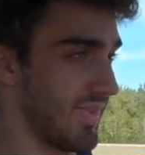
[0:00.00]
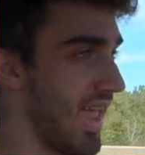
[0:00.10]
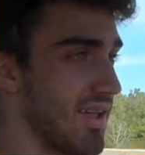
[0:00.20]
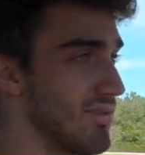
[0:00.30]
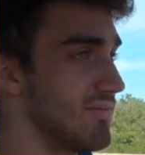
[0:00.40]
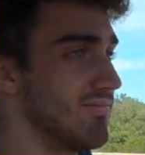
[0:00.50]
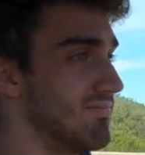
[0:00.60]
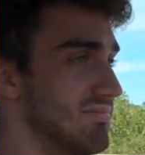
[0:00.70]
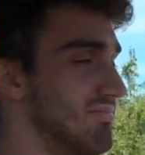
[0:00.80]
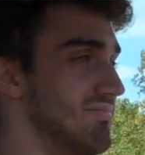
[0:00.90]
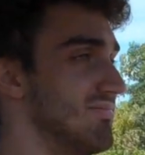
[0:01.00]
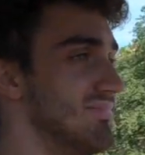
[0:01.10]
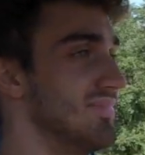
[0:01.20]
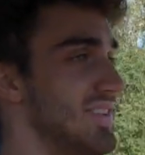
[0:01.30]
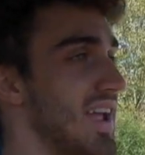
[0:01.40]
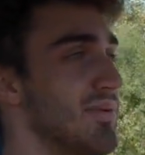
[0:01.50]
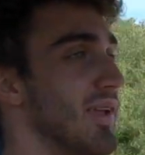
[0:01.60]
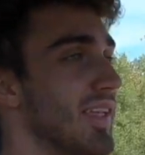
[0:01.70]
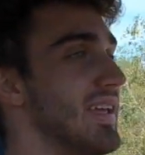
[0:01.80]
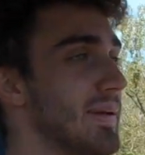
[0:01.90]
They
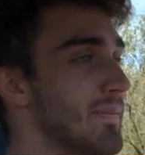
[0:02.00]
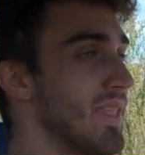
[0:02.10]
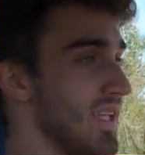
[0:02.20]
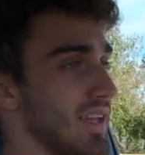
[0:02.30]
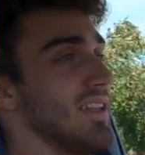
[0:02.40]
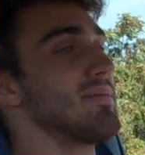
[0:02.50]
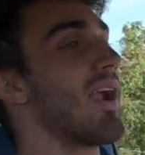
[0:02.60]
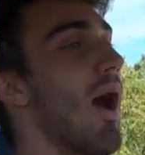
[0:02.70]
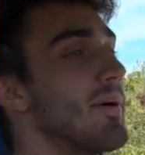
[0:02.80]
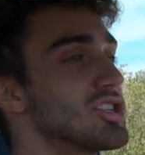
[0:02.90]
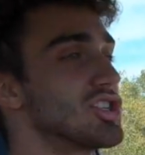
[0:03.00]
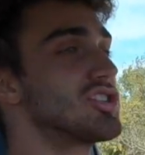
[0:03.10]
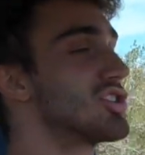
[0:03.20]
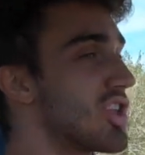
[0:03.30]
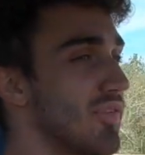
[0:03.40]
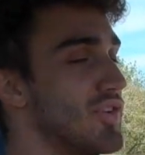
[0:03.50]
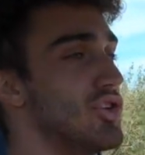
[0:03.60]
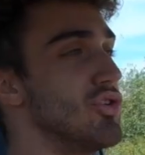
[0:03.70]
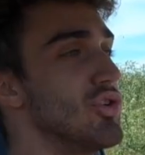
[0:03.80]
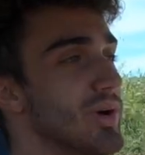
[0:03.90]
really, doesn't matter how much stuff you
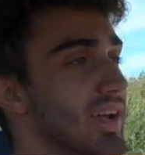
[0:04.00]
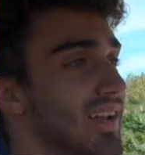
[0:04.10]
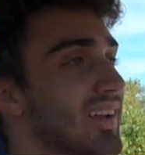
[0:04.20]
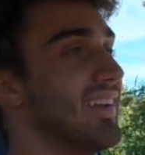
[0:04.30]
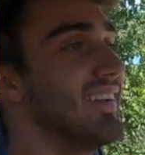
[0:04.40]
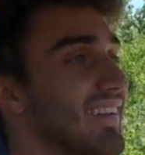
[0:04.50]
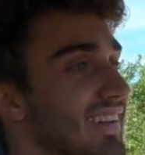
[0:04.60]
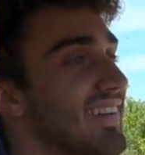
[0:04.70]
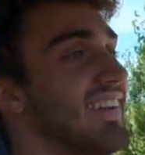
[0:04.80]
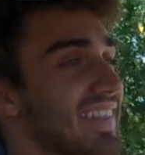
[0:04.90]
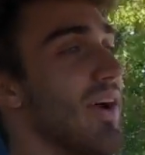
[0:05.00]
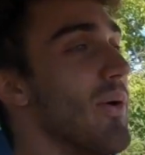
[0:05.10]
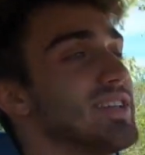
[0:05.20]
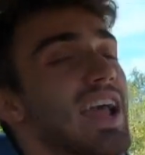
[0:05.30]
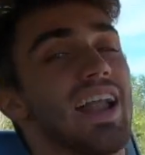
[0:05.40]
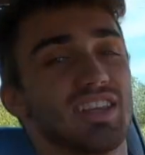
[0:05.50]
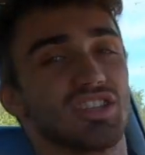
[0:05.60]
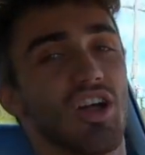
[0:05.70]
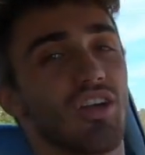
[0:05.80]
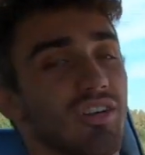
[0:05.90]
do to it, they always kind of
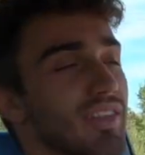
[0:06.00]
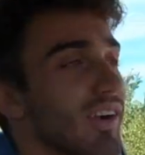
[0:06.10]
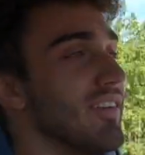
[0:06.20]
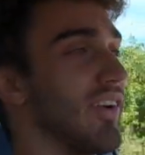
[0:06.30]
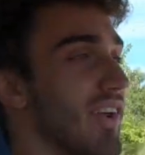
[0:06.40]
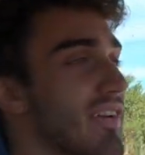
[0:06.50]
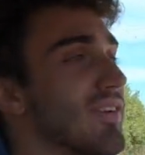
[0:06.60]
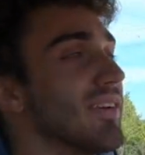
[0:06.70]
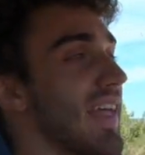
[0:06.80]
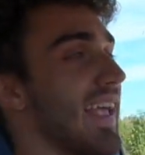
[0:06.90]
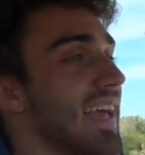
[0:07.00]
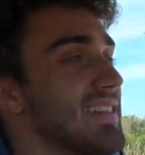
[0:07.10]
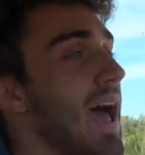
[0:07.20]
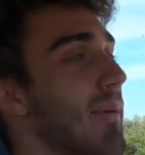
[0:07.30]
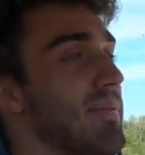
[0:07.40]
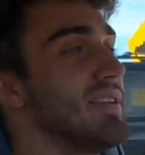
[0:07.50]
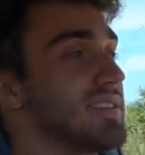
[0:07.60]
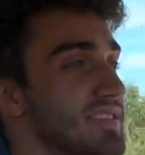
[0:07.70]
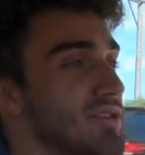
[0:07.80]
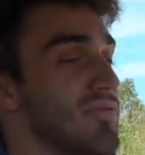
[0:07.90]
stutter. They're never like as happy
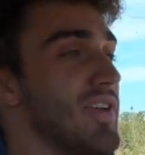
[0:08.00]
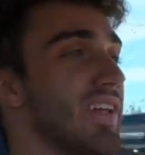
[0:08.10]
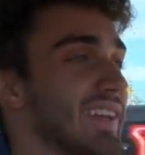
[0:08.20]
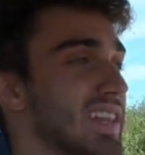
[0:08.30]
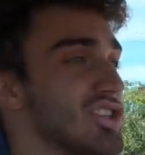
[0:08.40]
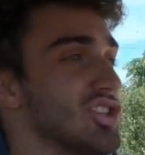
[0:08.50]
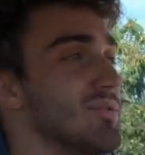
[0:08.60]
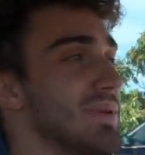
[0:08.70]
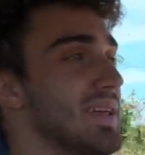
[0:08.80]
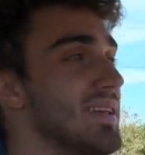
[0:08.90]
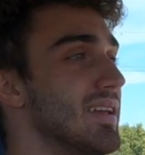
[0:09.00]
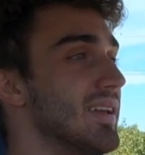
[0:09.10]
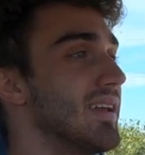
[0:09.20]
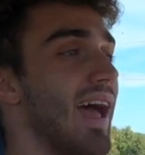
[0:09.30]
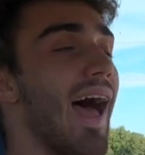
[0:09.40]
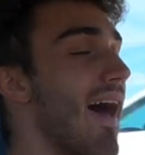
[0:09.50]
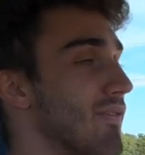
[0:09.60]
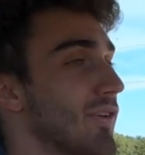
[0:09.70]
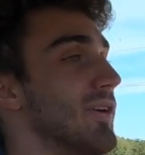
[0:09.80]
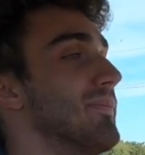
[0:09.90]
as you feel like they should be,
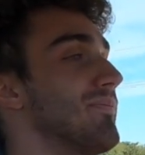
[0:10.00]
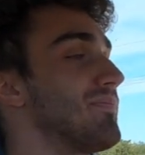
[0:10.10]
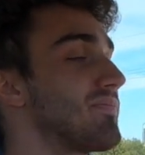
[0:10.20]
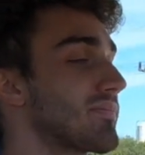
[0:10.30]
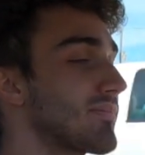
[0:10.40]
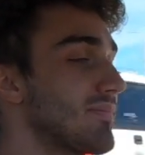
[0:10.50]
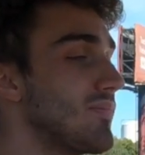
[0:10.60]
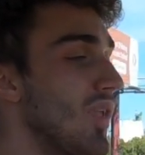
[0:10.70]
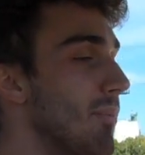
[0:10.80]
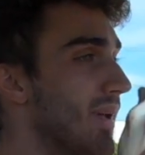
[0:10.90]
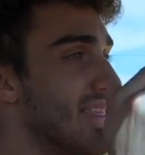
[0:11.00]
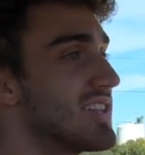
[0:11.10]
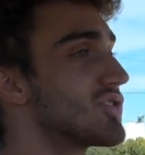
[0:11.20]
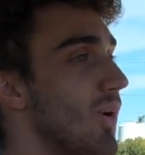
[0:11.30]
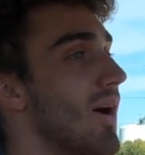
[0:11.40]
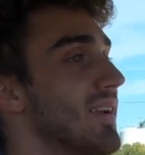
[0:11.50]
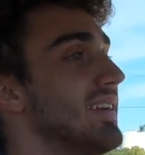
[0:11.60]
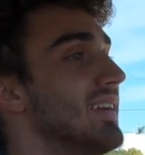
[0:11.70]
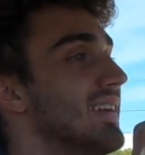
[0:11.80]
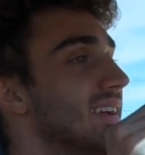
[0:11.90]
ever. But this
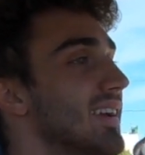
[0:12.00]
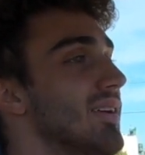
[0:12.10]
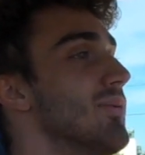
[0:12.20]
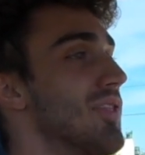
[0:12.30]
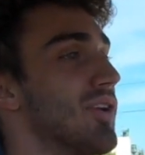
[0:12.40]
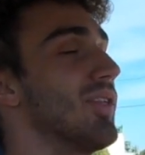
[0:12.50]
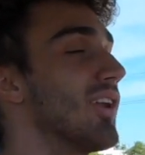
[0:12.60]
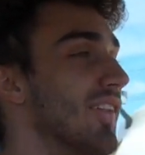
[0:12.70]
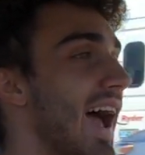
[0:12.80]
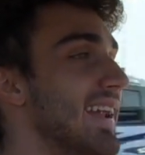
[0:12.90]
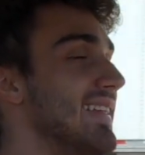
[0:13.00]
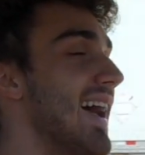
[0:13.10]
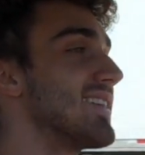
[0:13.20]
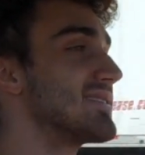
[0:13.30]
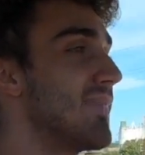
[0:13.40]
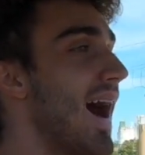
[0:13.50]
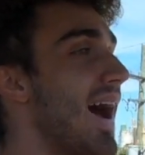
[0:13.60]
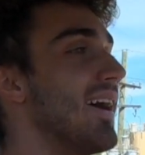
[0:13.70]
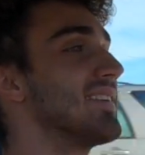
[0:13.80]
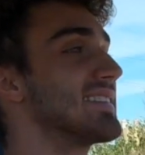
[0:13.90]
one, with her little 90,000
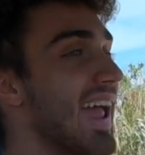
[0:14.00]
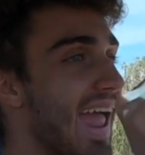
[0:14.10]
miles